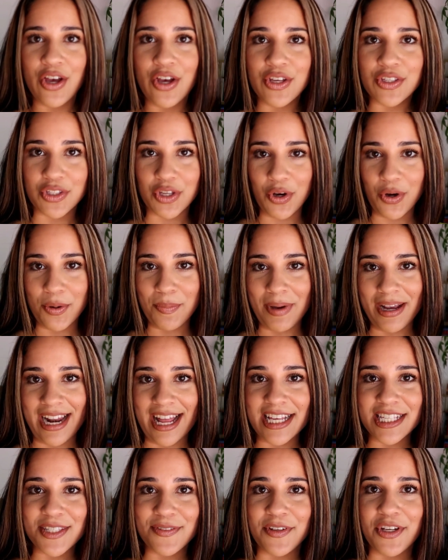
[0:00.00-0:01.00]
So in my
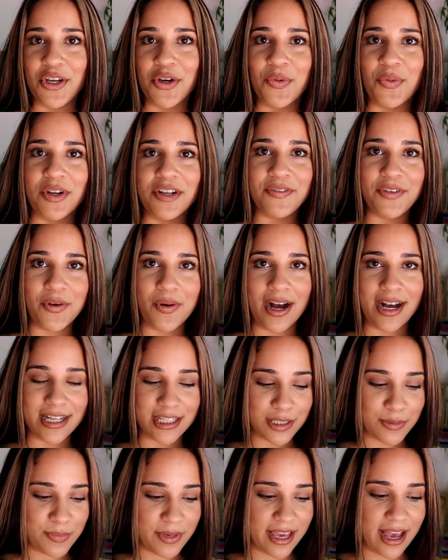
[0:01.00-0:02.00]
last video, one of you
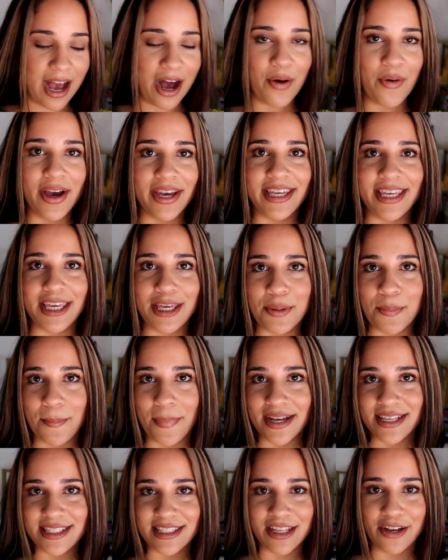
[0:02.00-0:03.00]
asked me how I keep
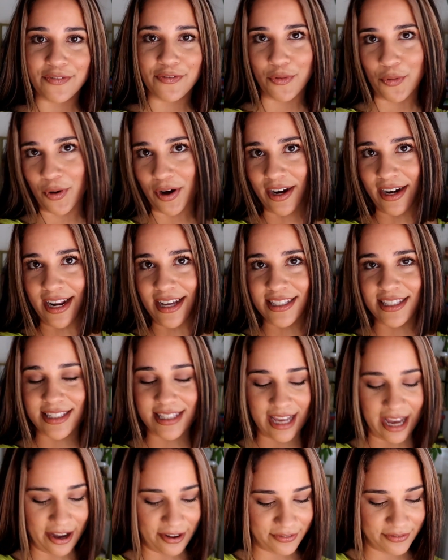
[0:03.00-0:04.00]
my stuff organized to
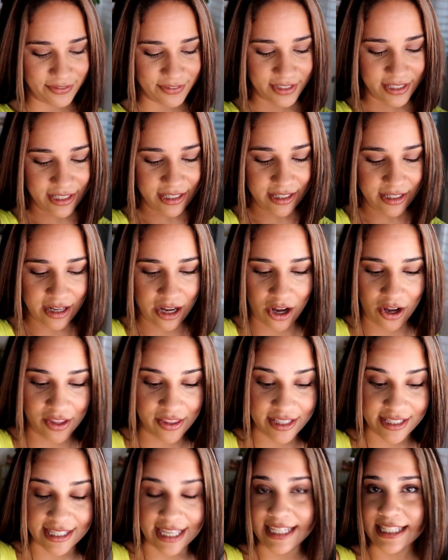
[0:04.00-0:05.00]
have all
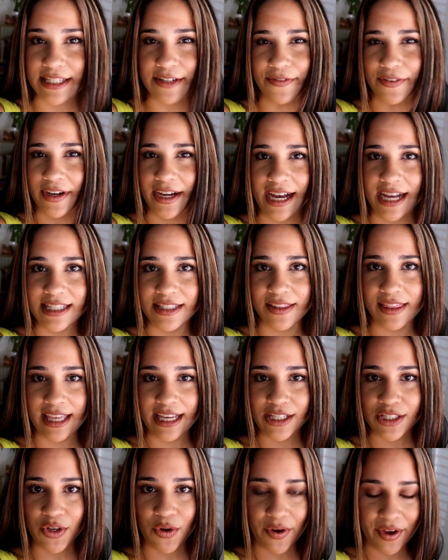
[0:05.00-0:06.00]
this like different kinds of
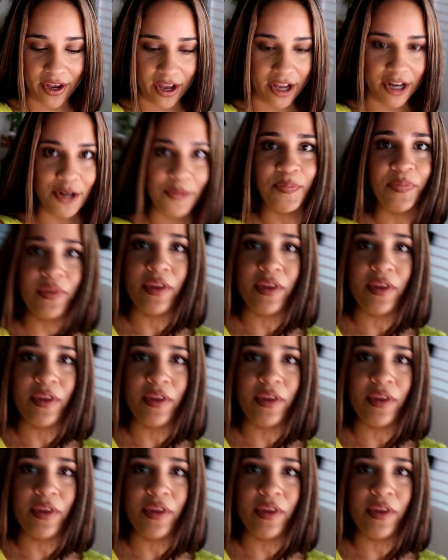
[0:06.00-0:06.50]
things going on.